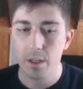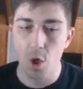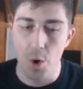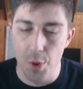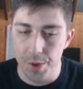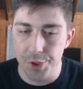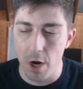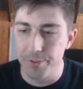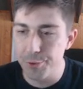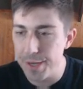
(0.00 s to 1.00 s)
Going the
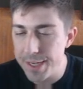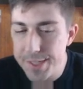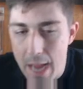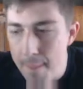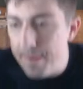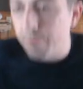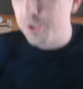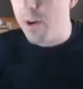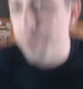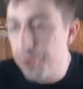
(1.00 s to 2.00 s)
Resolve Tree is epic.
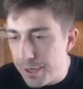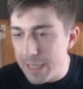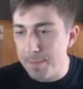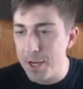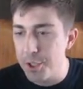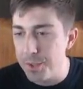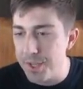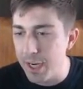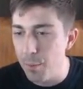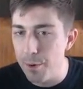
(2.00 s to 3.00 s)
Resolve Tree, especially with
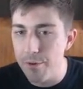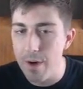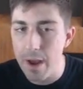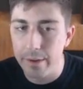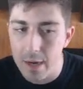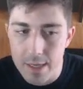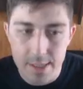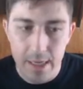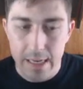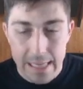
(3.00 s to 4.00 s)
second wind
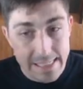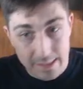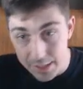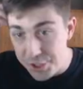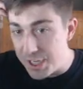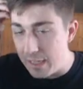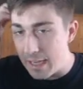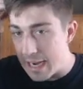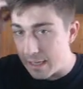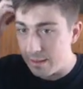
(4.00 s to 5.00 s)
Revitalize, it's legit
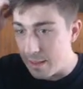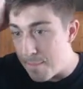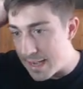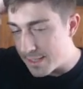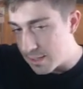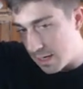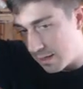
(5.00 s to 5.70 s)
like the best.